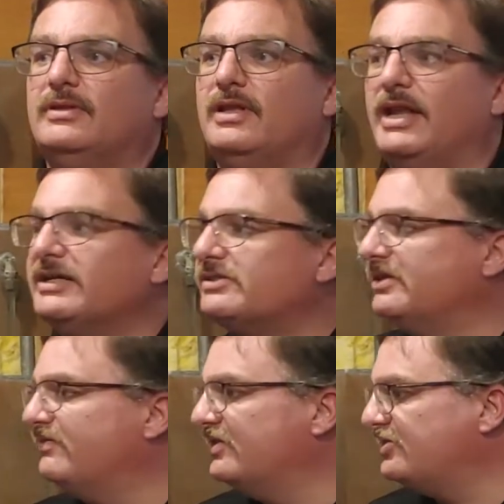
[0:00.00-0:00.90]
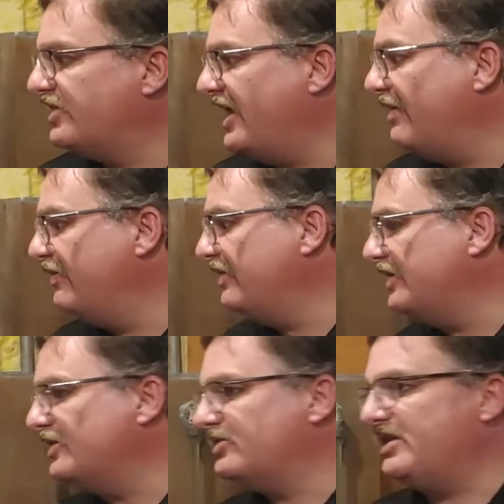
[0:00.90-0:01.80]
The next thing for this cabin
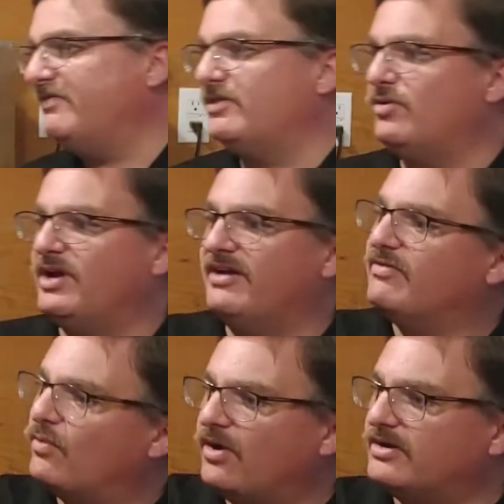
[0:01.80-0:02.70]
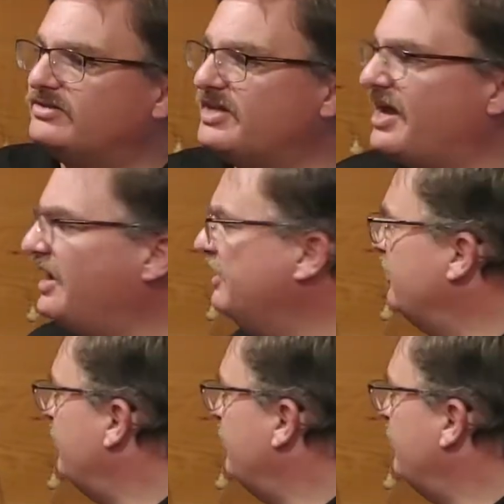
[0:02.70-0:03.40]
is, even though I have a water tank